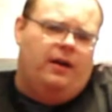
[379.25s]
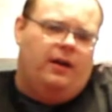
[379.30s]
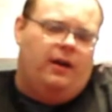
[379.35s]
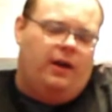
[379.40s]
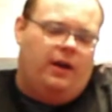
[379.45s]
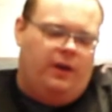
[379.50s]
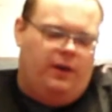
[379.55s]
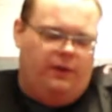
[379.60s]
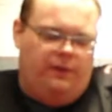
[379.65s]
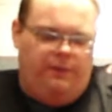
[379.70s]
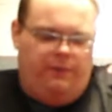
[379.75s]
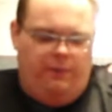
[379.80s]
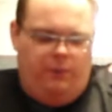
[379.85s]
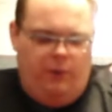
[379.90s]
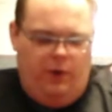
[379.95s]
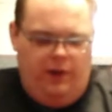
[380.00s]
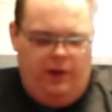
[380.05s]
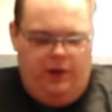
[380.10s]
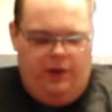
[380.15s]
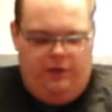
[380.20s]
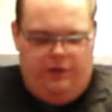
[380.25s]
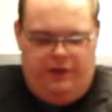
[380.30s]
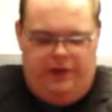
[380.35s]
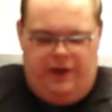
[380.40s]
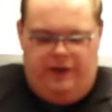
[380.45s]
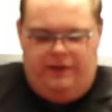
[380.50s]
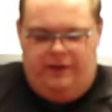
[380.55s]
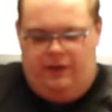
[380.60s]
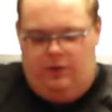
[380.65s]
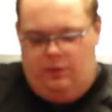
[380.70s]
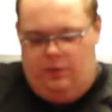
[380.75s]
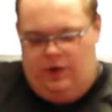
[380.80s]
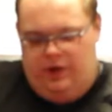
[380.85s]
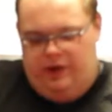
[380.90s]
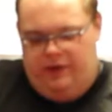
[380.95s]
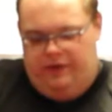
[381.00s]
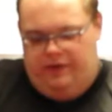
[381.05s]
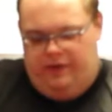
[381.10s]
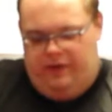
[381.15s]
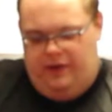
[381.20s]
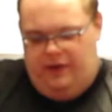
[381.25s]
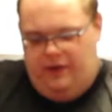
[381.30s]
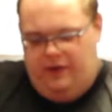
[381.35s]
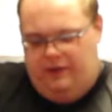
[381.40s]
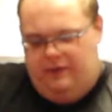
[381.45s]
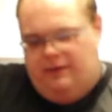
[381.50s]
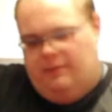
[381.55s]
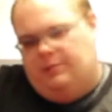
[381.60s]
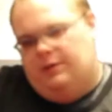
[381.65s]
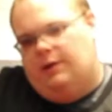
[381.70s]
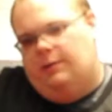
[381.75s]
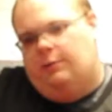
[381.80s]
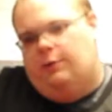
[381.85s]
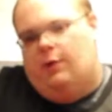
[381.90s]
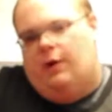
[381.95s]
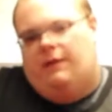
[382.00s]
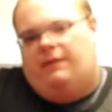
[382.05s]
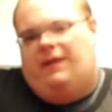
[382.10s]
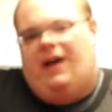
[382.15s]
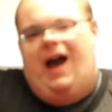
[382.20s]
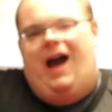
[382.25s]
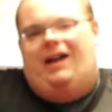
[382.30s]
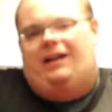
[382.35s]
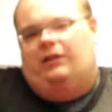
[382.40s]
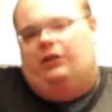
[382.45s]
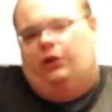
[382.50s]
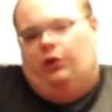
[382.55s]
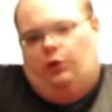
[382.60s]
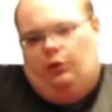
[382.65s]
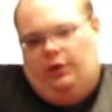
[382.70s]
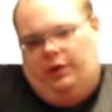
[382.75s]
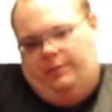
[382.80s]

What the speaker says: And one of those that I did was WWF Attitude,